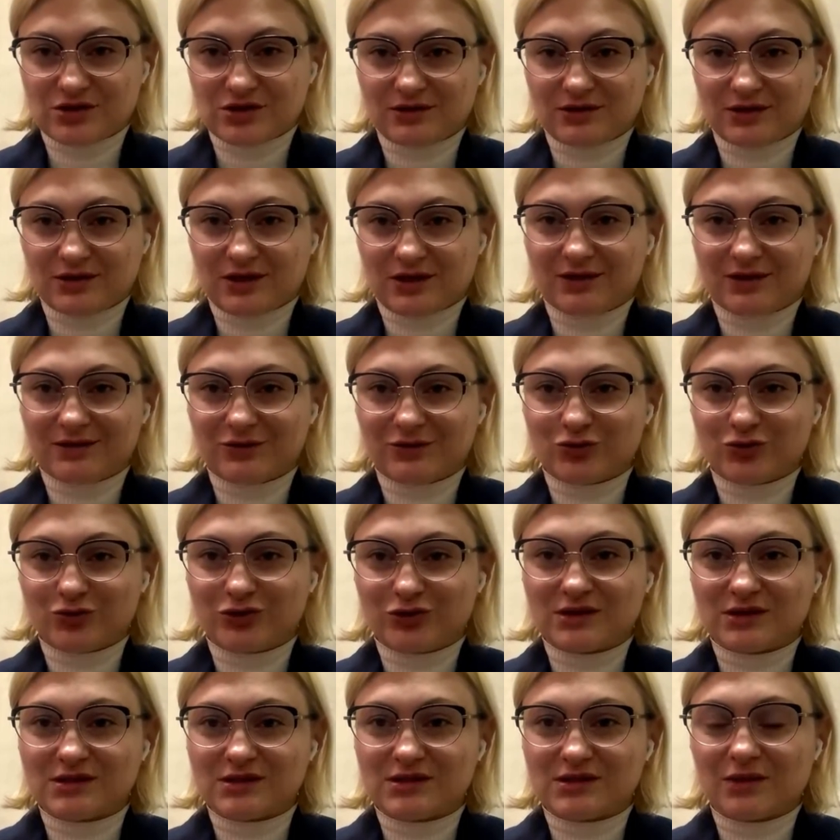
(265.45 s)
There's
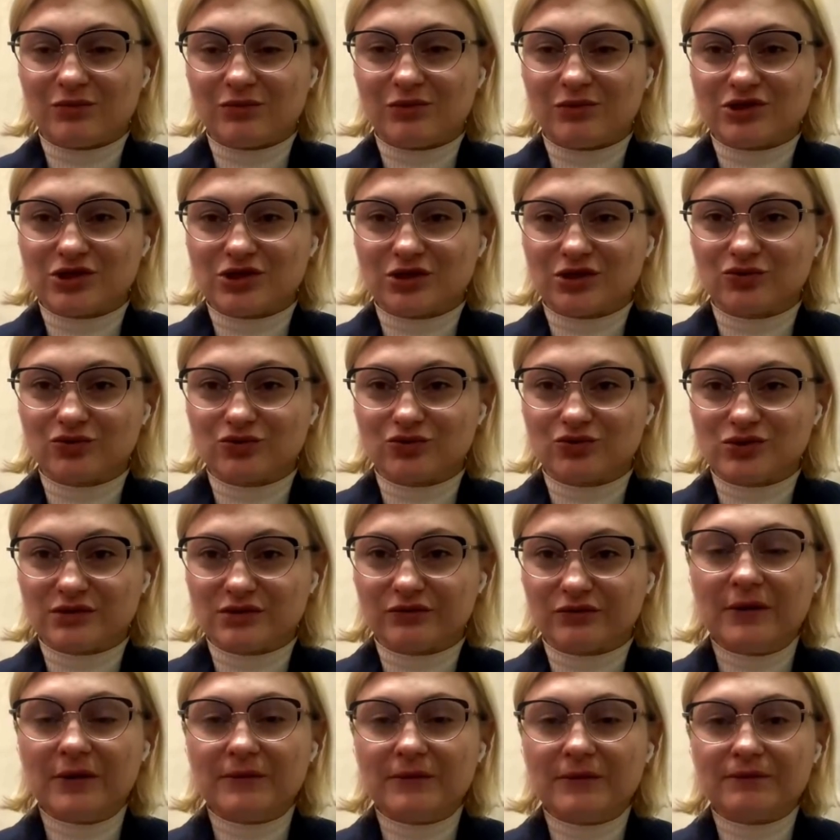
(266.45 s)
black and
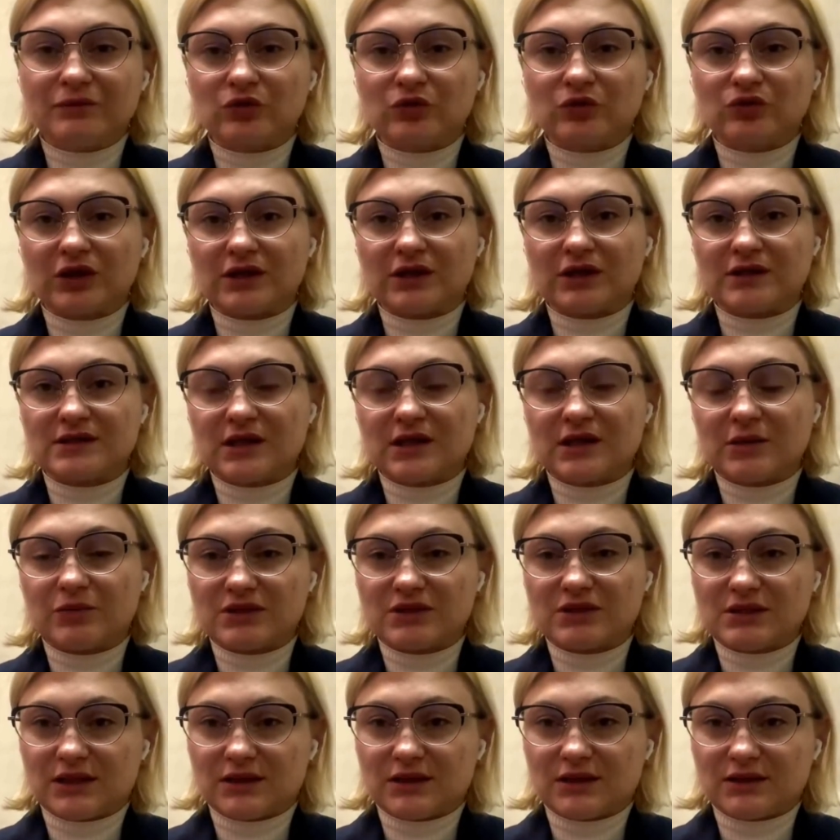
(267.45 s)
there's white.
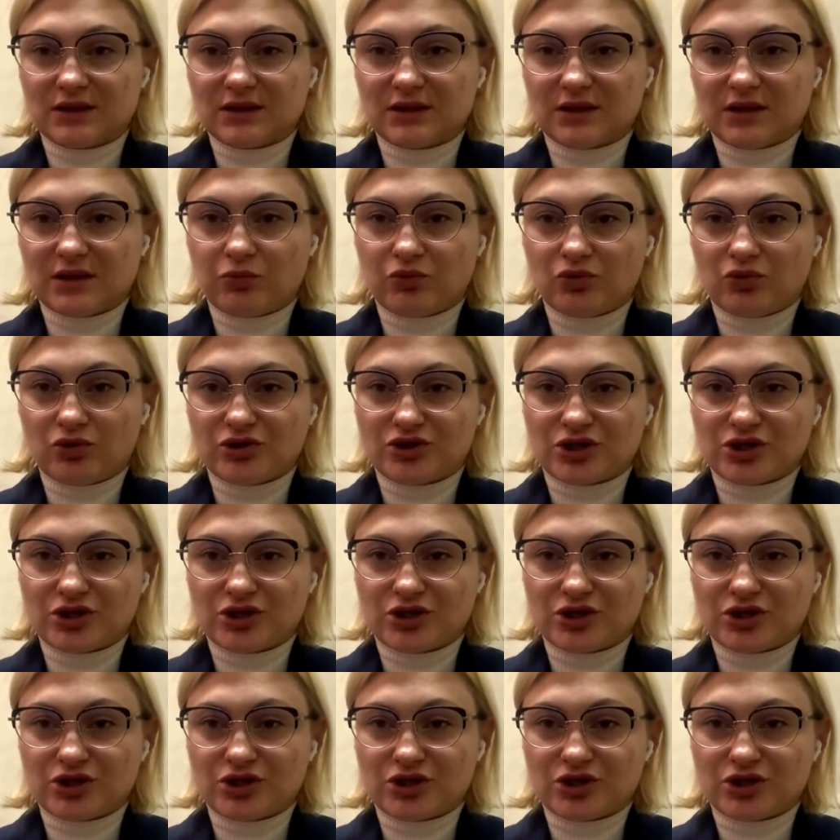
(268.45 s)
So